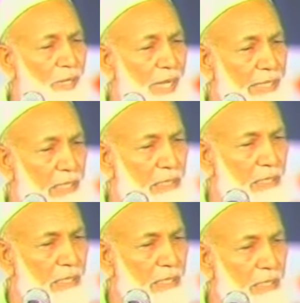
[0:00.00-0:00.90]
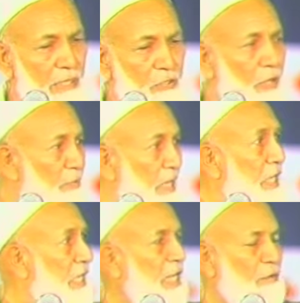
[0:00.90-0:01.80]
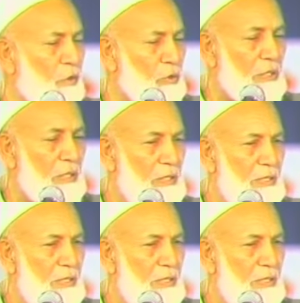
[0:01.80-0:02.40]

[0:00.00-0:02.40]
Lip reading: were naked? You have been eating that fruit.